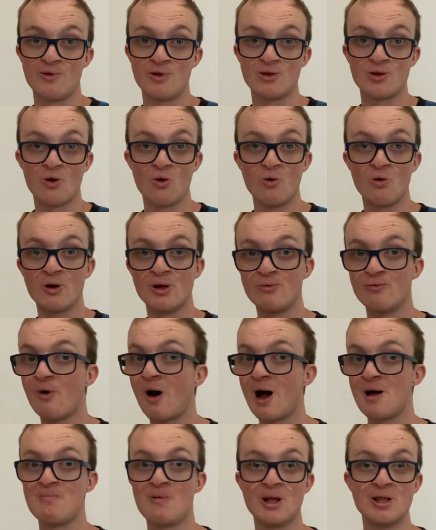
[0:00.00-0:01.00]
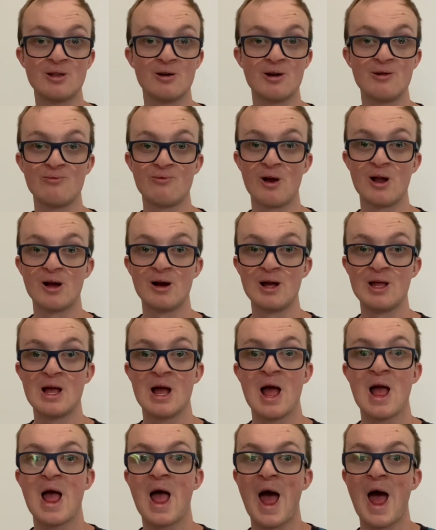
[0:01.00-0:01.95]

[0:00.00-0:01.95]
It's all environmentally friendly,